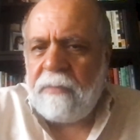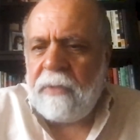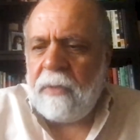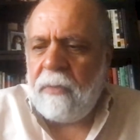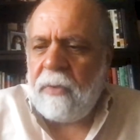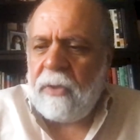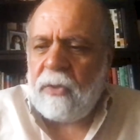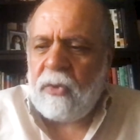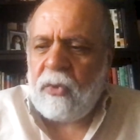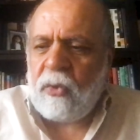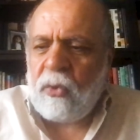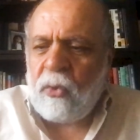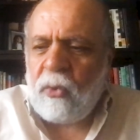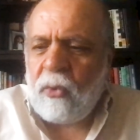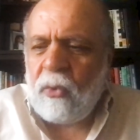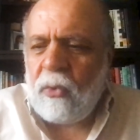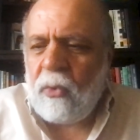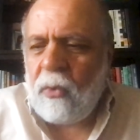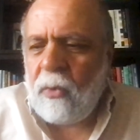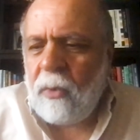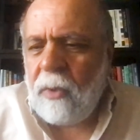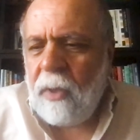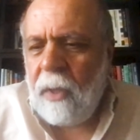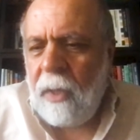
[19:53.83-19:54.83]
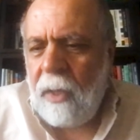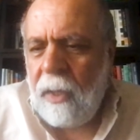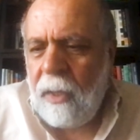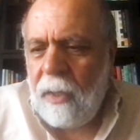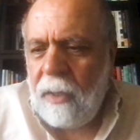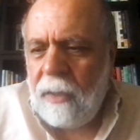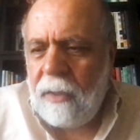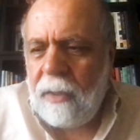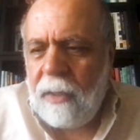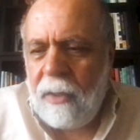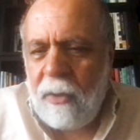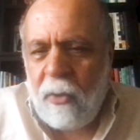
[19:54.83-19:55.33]
There were two
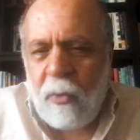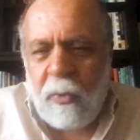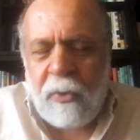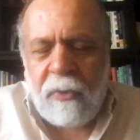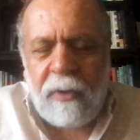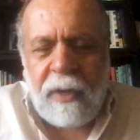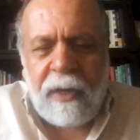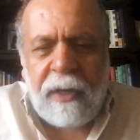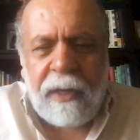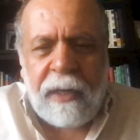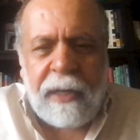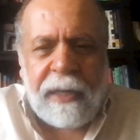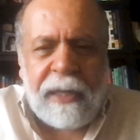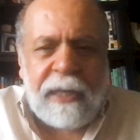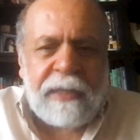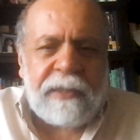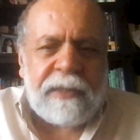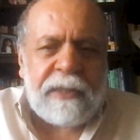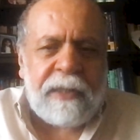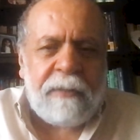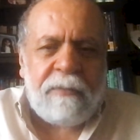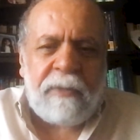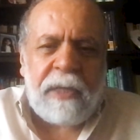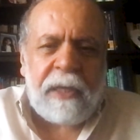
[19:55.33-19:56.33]
who were running against him.